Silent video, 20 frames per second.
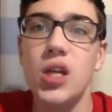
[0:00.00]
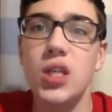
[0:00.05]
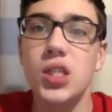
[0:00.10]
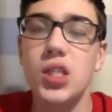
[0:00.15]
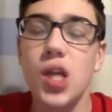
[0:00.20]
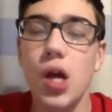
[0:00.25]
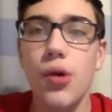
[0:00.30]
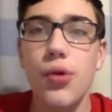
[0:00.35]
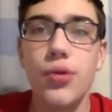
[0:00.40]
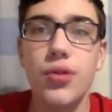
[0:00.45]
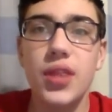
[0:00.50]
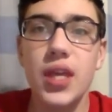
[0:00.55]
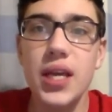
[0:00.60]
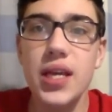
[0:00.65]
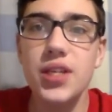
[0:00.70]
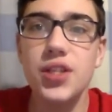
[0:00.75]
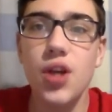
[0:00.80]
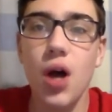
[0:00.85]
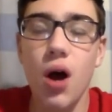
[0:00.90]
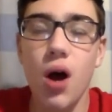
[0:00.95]
So
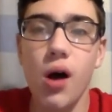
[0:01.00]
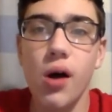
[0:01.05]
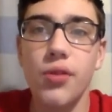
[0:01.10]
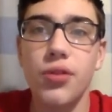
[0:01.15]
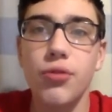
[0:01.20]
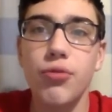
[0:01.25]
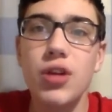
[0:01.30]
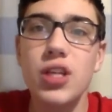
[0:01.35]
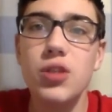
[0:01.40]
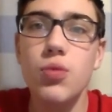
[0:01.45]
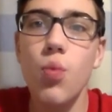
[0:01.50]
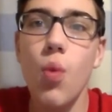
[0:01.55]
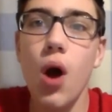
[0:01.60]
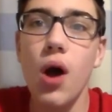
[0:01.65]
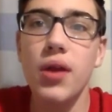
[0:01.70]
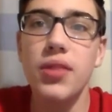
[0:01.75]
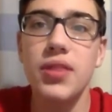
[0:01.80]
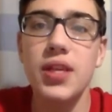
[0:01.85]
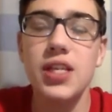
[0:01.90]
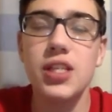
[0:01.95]
these are, the reason
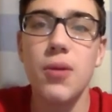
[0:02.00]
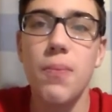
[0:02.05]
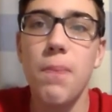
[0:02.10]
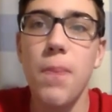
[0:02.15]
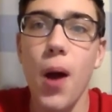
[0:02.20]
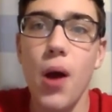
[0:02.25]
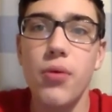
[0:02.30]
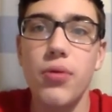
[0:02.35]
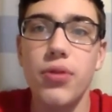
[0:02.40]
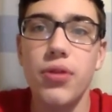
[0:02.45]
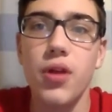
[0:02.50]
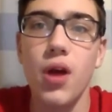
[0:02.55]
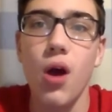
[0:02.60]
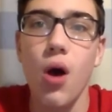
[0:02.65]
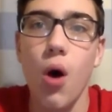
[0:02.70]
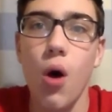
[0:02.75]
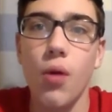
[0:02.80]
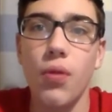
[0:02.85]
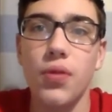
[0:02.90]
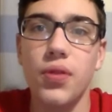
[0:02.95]
why these are both
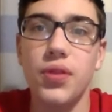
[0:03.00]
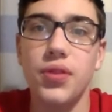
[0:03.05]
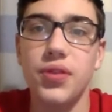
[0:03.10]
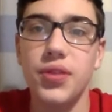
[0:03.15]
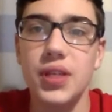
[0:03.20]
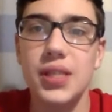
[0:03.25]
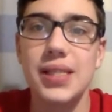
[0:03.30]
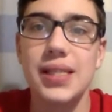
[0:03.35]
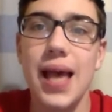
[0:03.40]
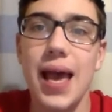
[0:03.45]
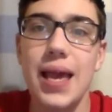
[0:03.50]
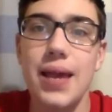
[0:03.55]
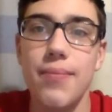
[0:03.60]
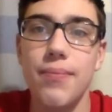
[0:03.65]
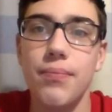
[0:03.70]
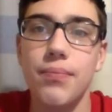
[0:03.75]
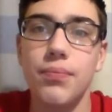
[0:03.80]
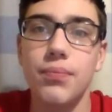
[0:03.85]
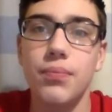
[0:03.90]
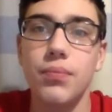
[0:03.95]
on the
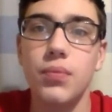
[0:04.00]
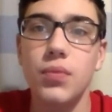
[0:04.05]
same